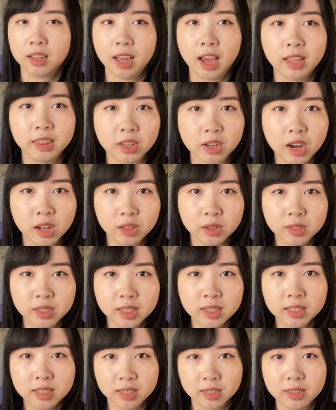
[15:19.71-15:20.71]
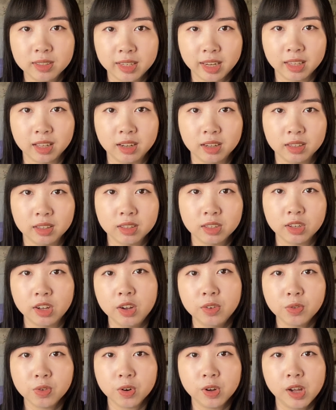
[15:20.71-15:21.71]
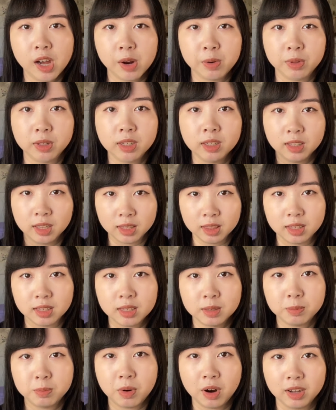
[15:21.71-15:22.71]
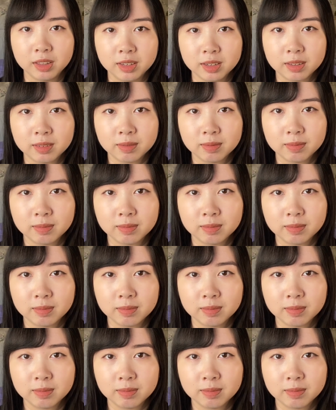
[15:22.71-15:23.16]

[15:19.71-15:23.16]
and the color tint still stayed on, so overall I really like this product.